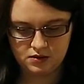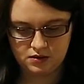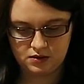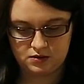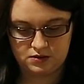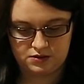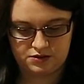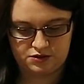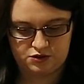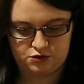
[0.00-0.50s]

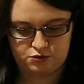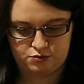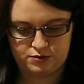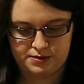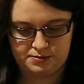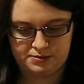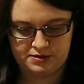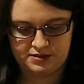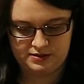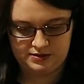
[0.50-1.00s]
Or it's just
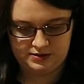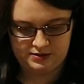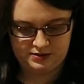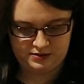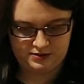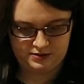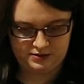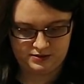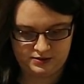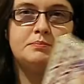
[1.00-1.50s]
ripped.
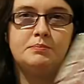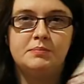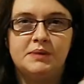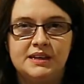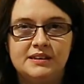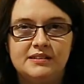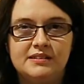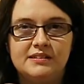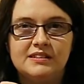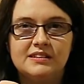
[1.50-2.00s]

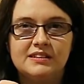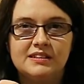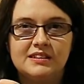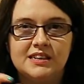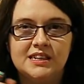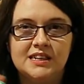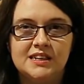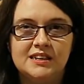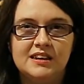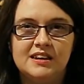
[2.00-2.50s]

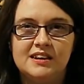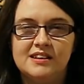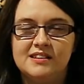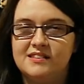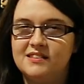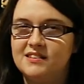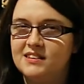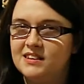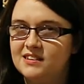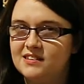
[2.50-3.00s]
Basically,
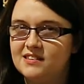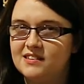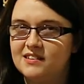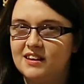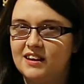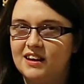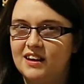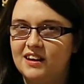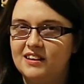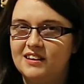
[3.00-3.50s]
it's an
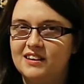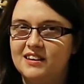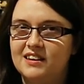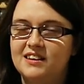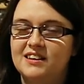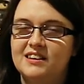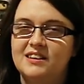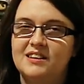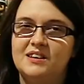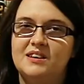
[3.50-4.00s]

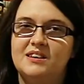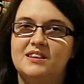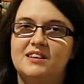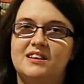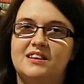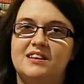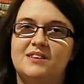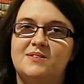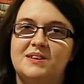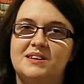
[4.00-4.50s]
isekai
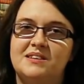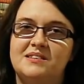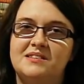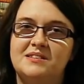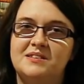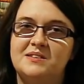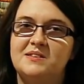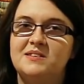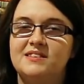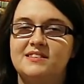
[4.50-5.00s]
where a
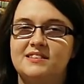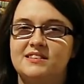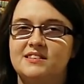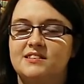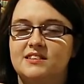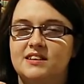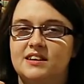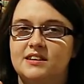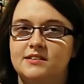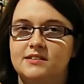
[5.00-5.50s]
dude is
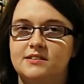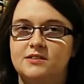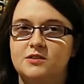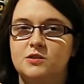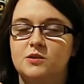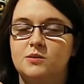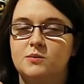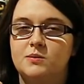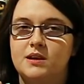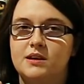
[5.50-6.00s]
isekai into
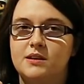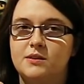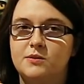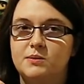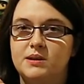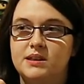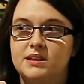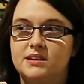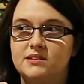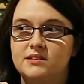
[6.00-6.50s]
a world
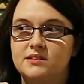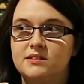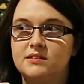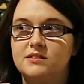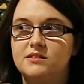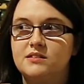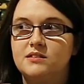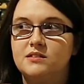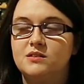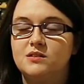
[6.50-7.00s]
where
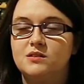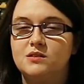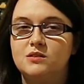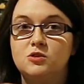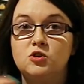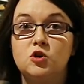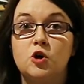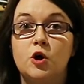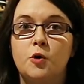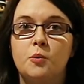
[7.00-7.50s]
there's
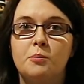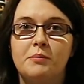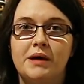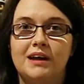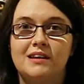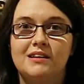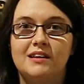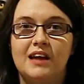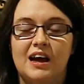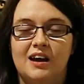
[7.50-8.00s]
no
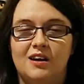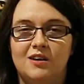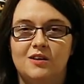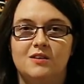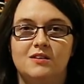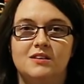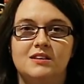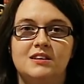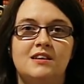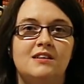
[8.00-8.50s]
men at
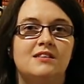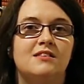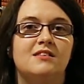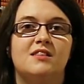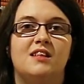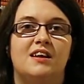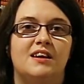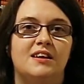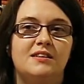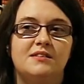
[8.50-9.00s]
all. He is
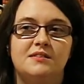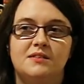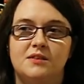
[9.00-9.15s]
like